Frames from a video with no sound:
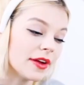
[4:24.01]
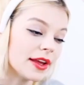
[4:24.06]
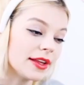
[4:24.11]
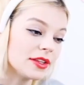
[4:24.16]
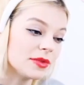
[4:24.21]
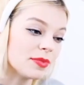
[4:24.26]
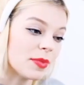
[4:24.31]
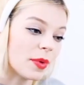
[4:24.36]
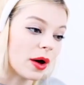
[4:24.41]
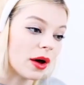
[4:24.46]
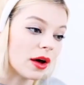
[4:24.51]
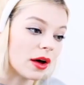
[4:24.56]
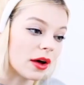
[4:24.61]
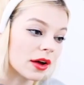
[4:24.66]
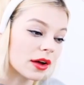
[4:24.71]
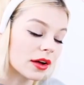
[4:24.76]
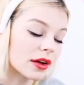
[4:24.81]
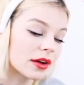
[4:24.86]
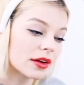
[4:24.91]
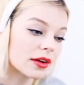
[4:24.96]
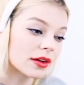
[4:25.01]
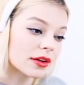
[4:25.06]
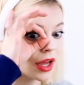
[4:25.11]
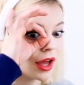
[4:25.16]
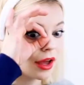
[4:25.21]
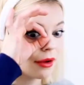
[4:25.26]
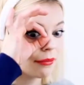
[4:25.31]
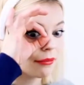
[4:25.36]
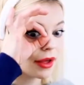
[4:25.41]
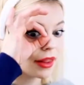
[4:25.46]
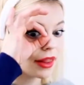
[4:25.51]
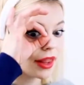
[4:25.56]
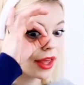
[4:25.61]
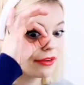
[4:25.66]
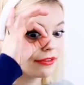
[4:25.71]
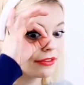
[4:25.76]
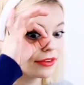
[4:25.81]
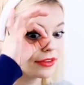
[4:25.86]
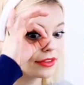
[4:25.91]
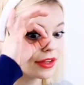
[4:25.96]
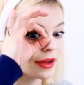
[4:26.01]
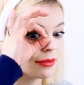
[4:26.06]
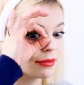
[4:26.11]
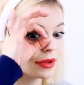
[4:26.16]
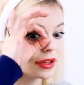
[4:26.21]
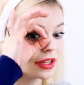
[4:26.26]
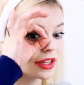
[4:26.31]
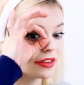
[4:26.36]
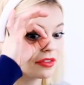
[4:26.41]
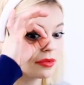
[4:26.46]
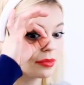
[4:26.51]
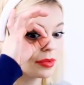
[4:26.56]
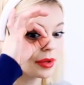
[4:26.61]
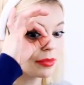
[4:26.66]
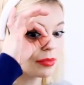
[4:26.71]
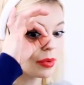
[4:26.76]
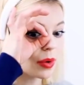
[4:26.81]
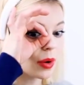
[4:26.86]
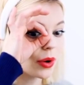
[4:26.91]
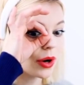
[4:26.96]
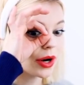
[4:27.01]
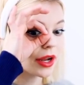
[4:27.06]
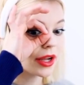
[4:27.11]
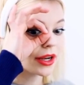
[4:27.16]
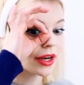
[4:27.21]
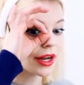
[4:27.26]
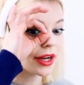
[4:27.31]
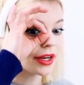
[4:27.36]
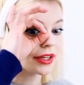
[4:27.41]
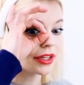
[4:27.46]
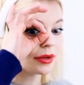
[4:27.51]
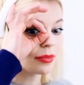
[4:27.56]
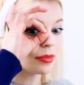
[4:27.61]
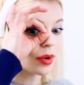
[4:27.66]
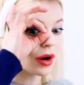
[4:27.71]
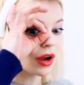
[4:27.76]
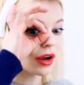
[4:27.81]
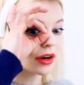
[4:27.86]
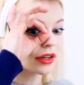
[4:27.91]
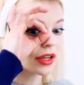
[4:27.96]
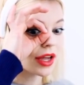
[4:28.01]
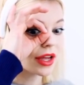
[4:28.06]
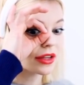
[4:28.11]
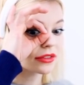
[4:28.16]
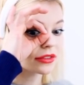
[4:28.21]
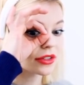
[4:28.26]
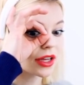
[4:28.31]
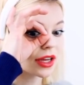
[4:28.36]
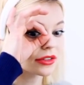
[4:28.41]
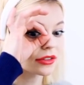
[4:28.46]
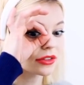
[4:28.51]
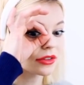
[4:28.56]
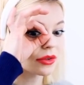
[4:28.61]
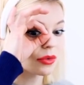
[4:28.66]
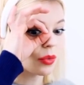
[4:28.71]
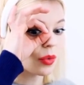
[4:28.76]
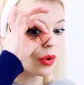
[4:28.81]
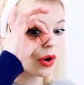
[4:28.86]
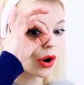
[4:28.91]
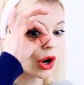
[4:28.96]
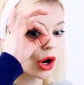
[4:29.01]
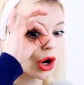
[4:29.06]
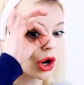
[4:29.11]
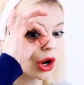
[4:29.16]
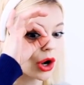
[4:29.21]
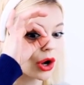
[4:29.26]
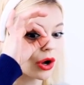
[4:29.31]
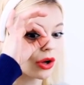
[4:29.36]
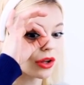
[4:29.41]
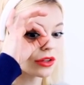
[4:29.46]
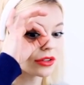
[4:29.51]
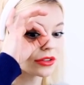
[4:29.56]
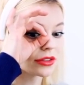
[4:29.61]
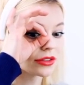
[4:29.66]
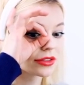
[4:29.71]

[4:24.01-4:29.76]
dating and collaborating on a music video project. The pair made indie music and vlogs called The